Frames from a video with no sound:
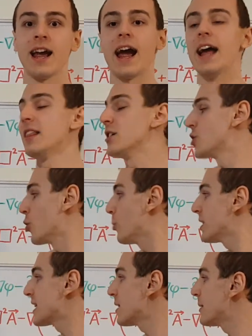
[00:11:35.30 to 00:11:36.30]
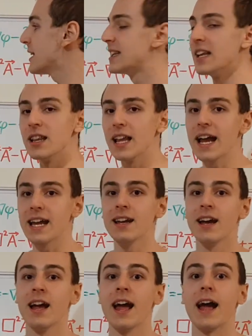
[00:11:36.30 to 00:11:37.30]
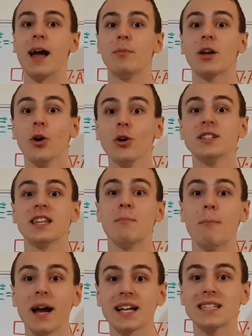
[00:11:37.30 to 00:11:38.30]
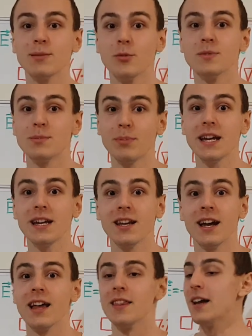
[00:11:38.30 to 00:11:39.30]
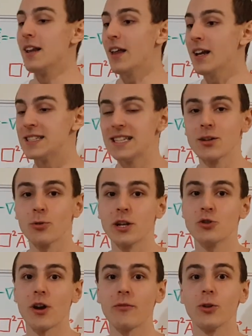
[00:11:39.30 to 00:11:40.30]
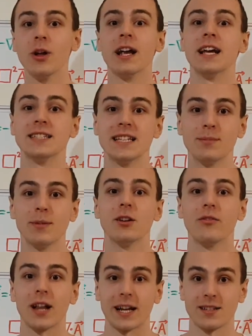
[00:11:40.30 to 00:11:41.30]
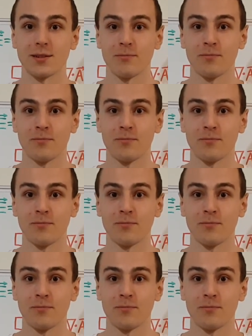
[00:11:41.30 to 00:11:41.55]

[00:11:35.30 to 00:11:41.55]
And there's always going to be a delay because the maximum speed that that signal can travel is the speed of light.